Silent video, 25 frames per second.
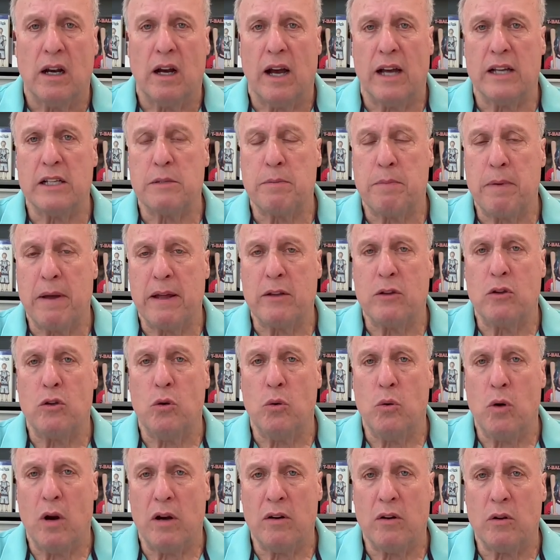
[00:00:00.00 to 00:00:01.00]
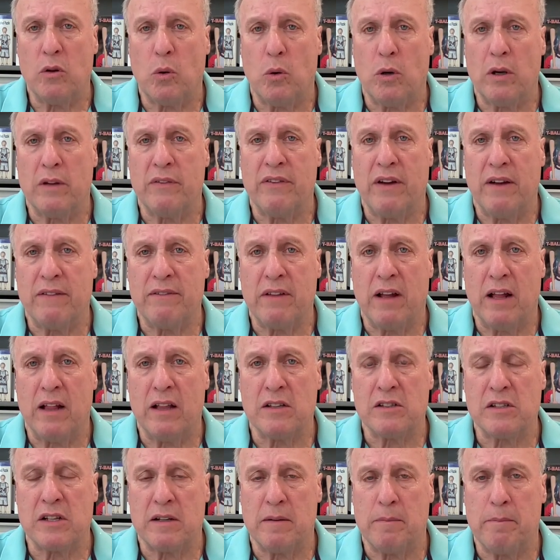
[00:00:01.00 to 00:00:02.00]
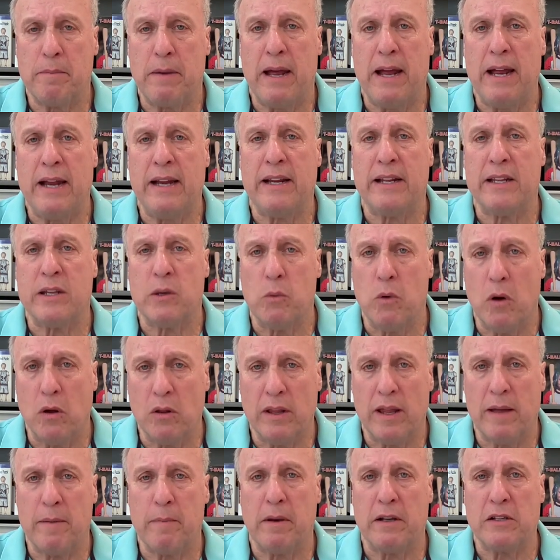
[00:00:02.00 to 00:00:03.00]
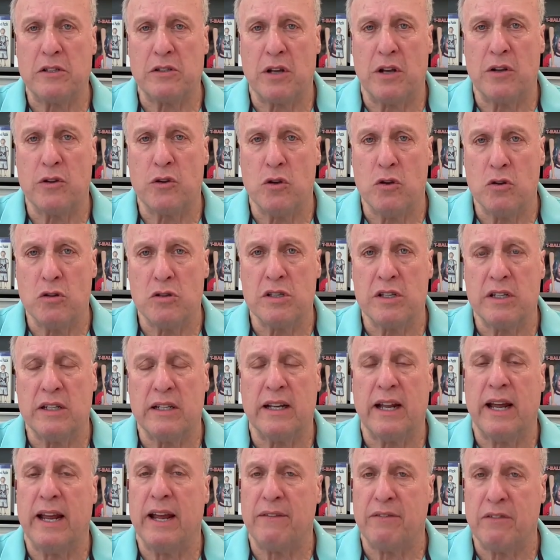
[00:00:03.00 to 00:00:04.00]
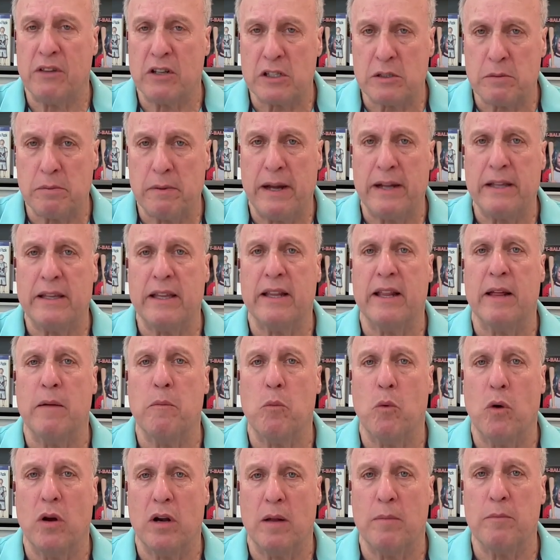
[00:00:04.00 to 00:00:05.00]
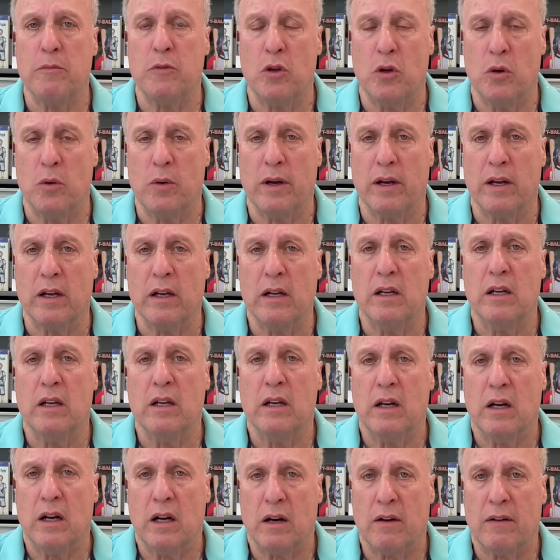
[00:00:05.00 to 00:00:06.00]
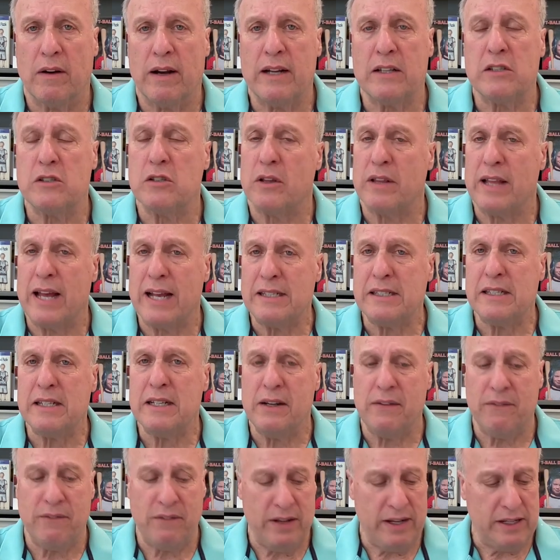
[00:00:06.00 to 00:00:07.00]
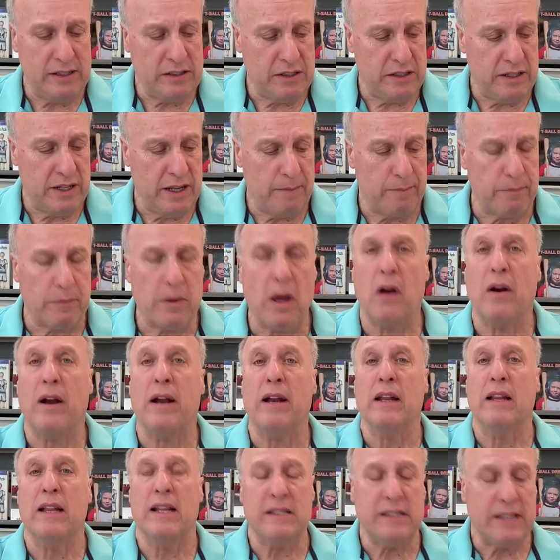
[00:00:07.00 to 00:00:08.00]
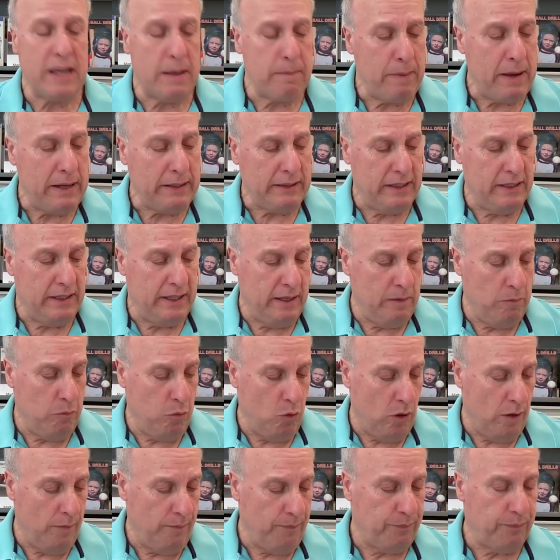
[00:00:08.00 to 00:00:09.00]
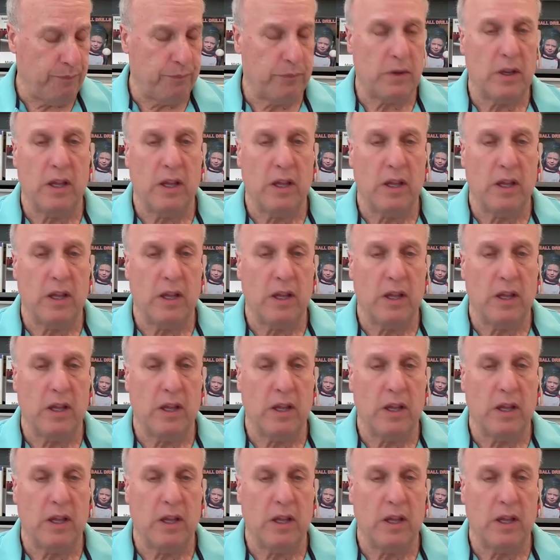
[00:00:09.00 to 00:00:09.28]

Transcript: I spent $225 on a bat and you won't let my son use it. And I have to explain to them what I'm doing. All right. So that's an advanced tip. All right. Let's get back to T-ball.